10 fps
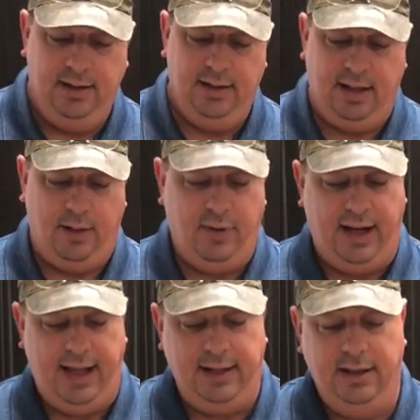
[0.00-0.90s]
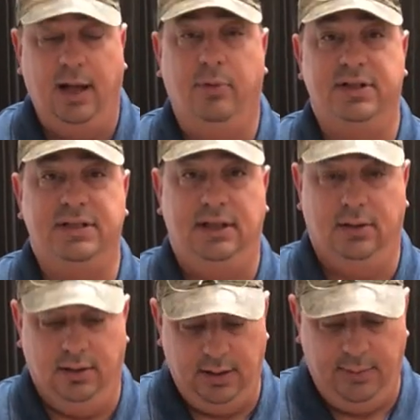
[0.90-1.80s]
I went ahead and double
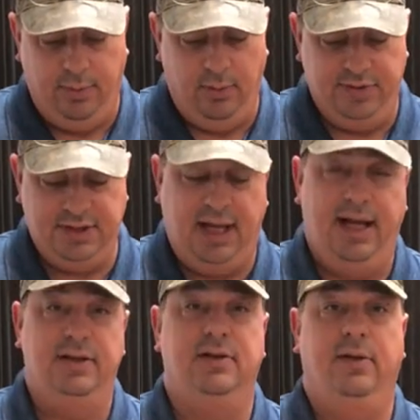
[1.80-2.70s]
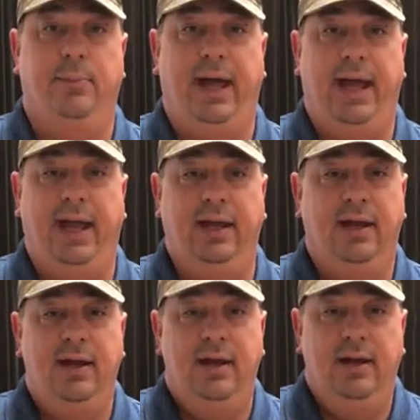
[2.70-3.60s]
sealed both sides of the bag
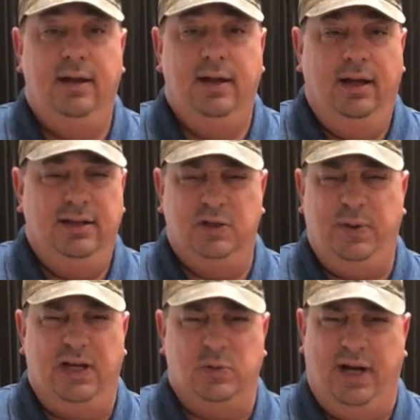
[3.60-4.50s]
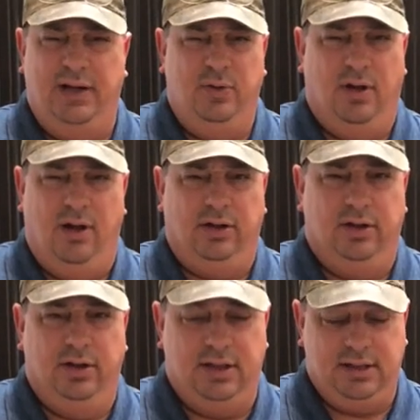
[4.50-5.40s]
just because when I do longer
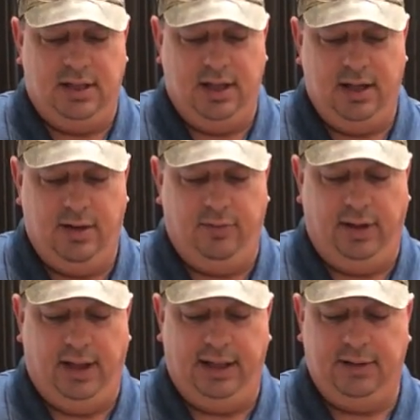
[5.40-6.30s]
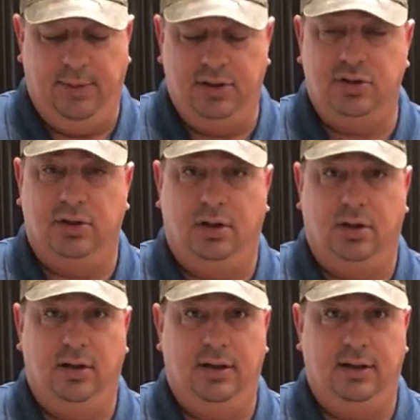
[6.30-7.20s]
cooks, I really like to make
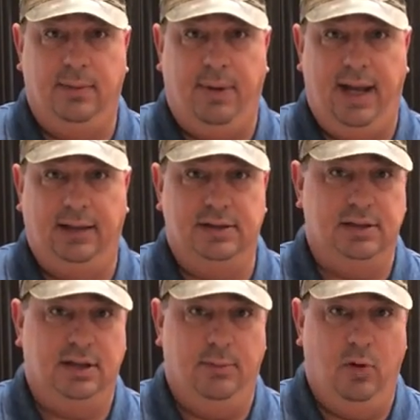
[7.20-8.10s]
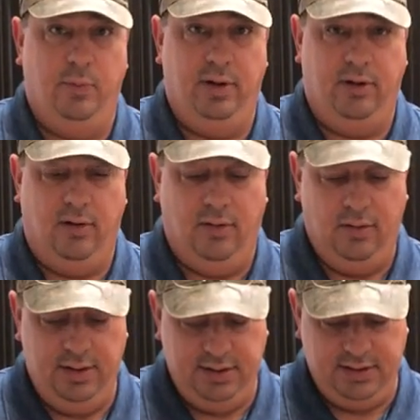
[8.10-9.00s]
sure that the bag doesn't come open at
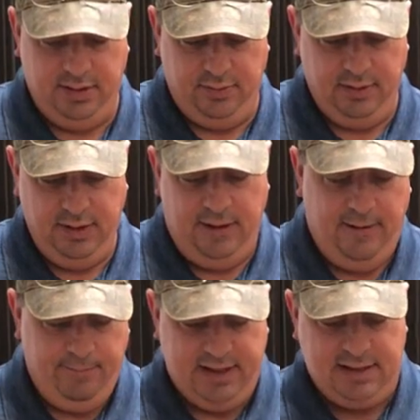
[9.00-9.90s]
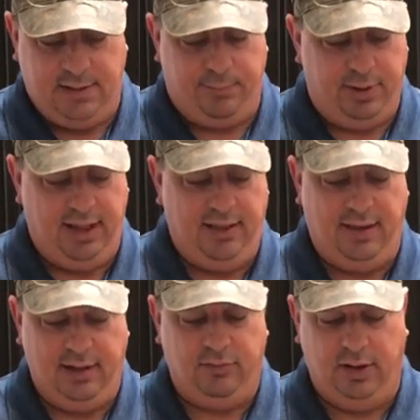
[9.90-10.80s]
all. So this is a pretty
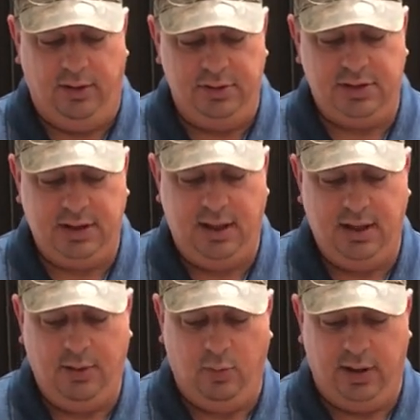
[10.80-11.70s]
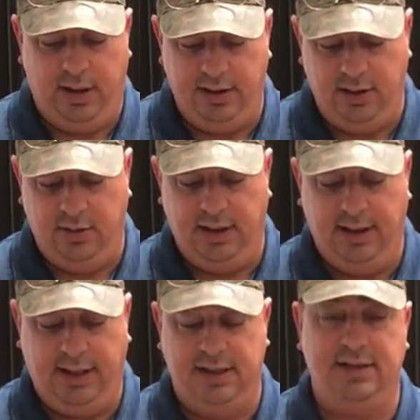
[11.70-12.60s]
thick roast. We're gonna do
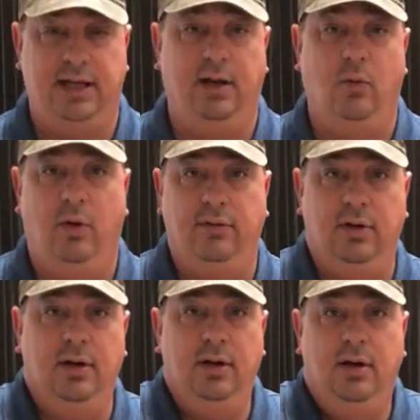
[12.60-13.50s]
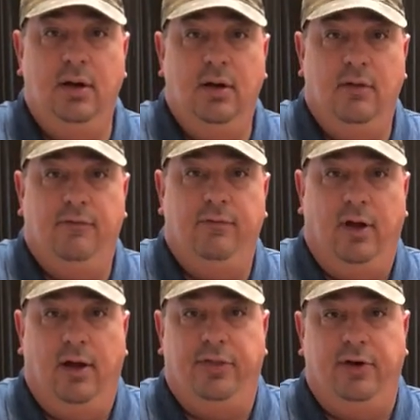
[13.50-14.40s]
it, like I said, at 134